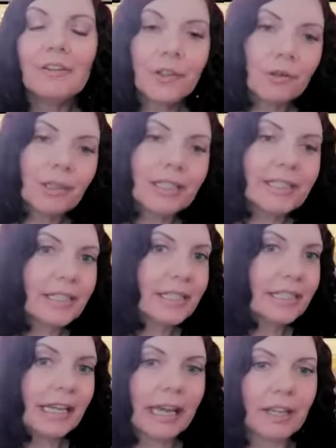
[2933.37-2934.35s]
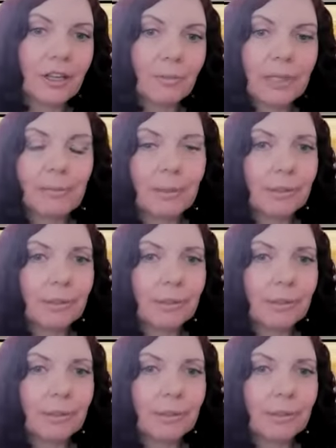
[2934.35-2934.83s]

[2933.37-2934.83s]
If you listen to other